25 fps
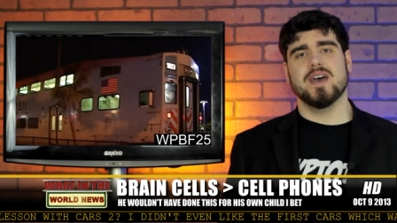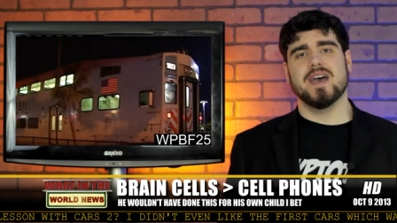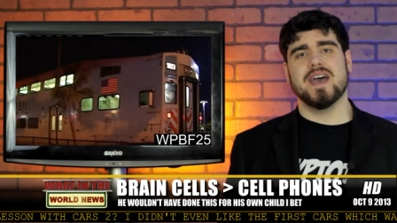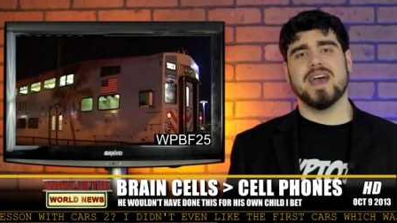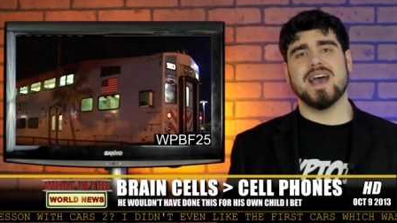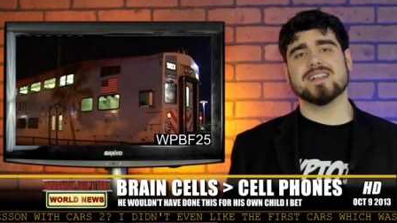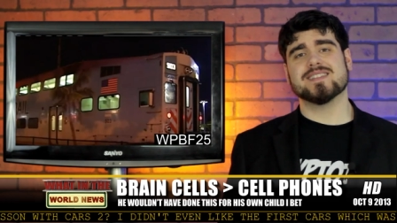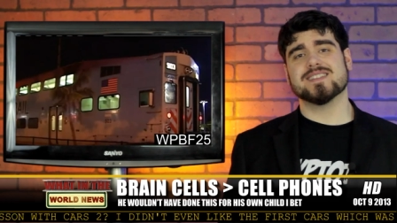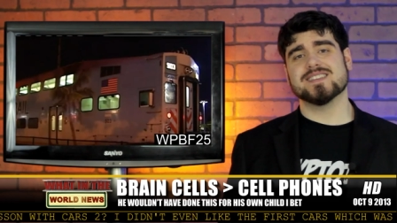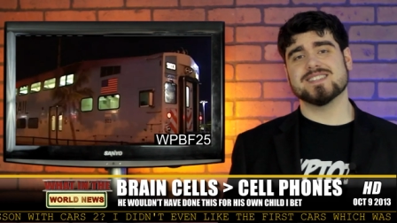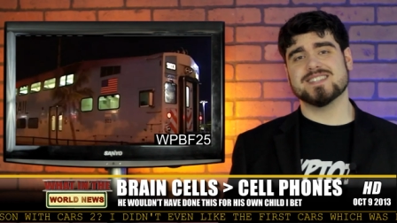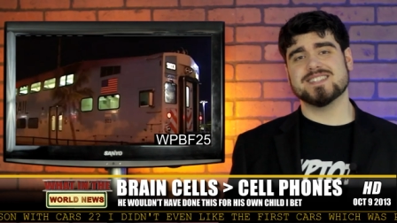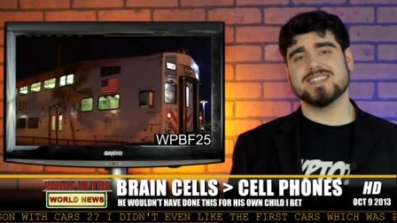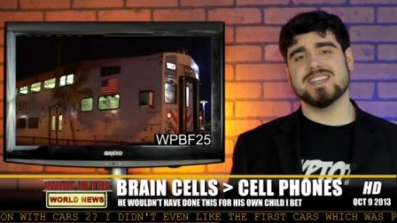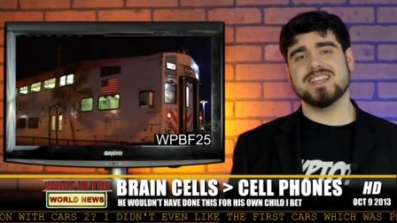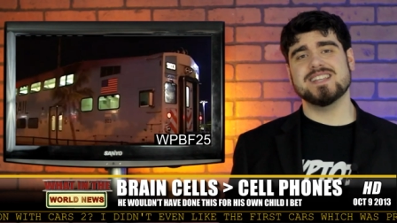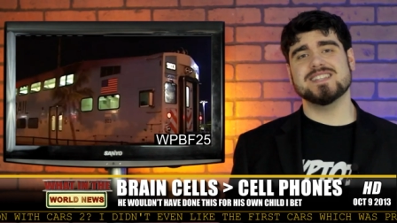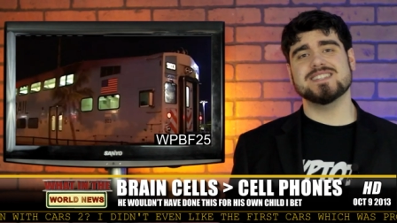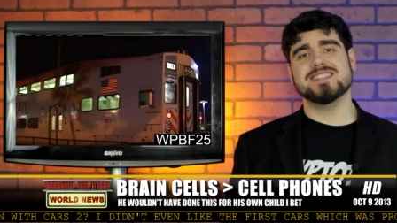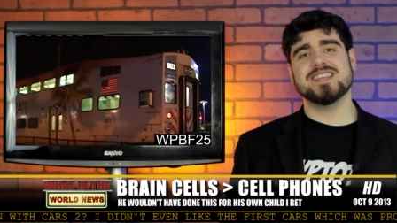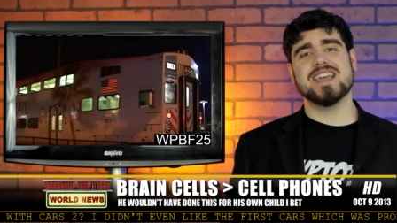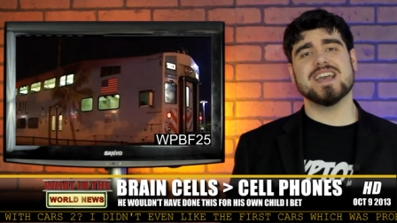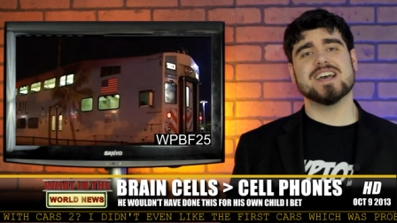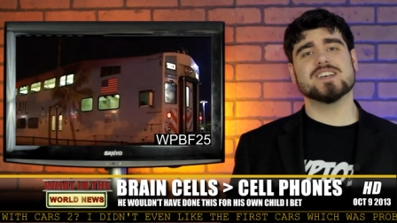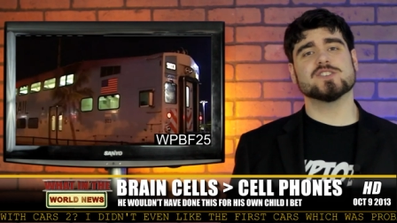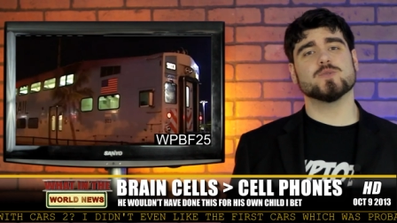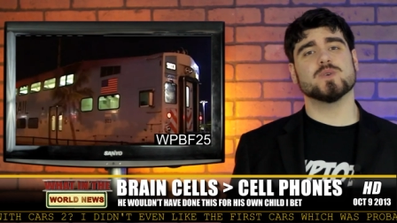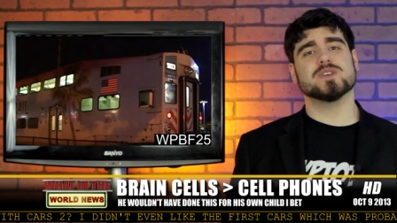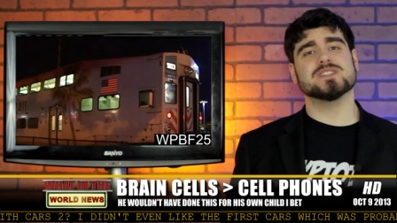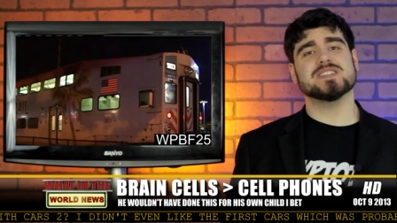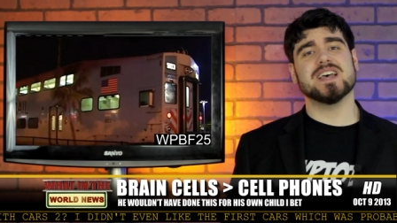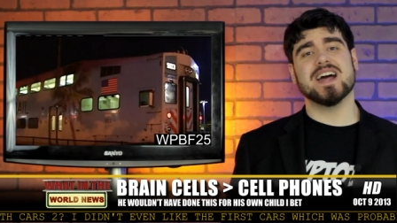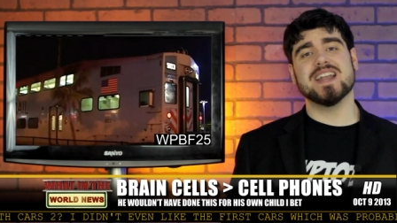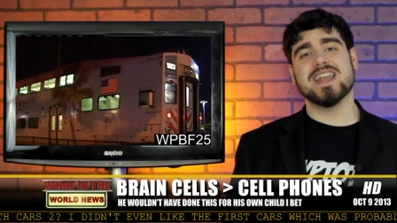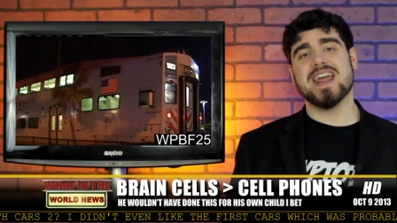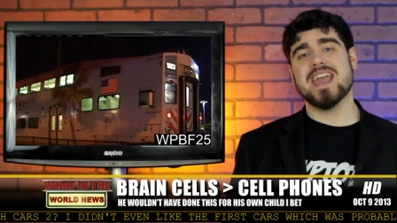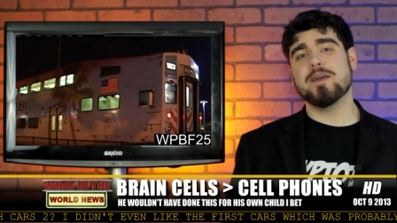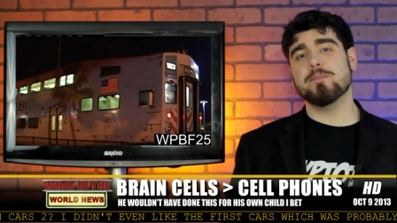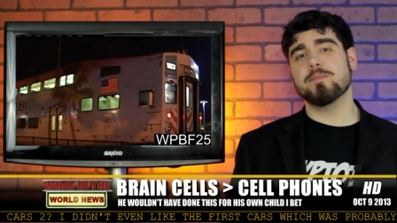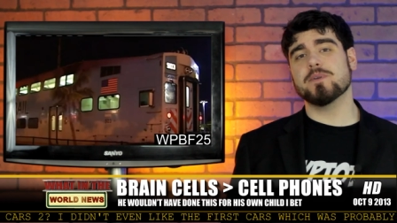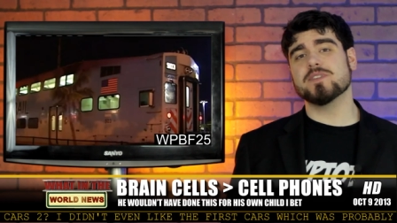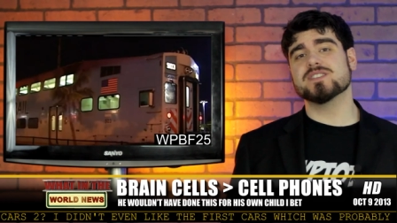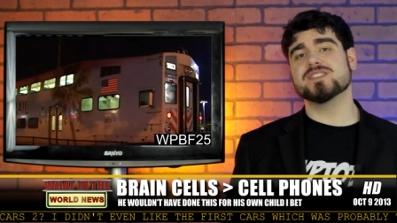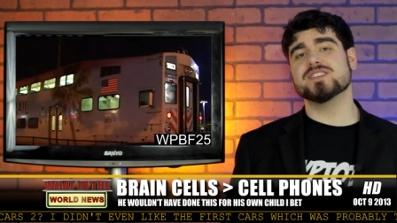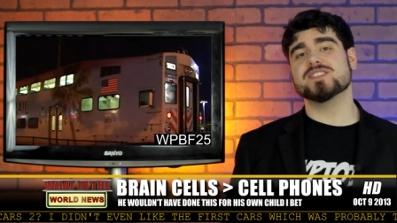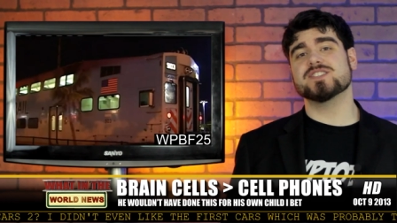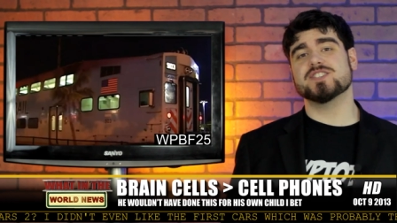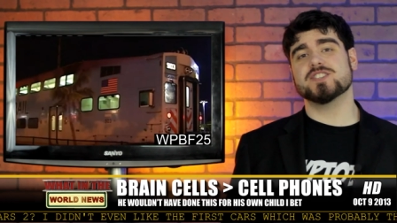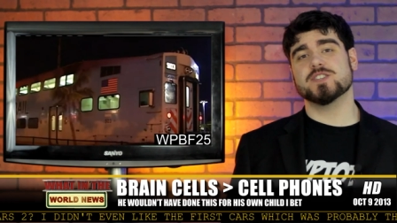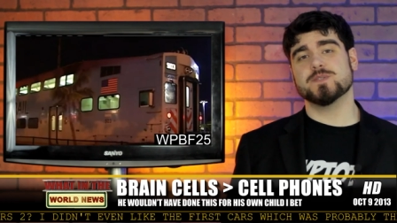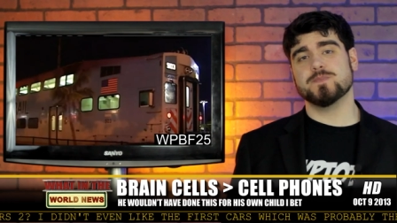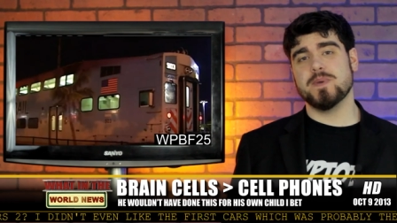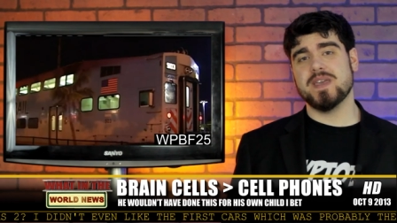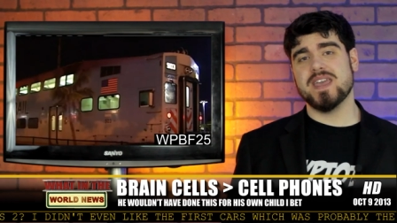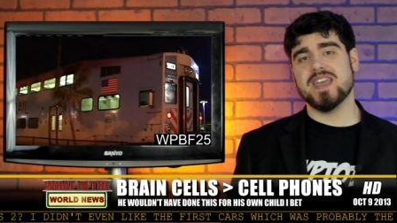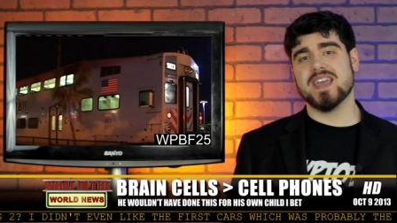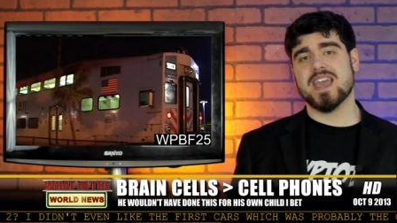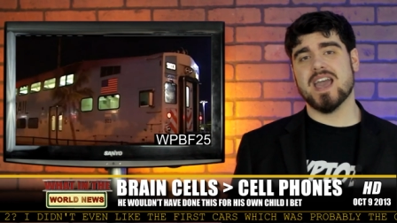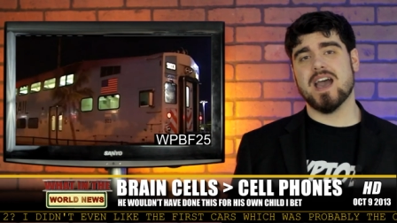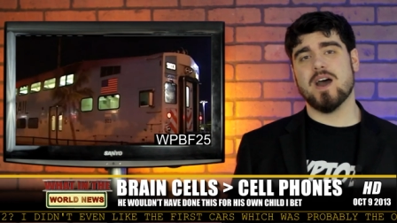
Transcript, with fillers: At the scene, Diaz was unable to speak,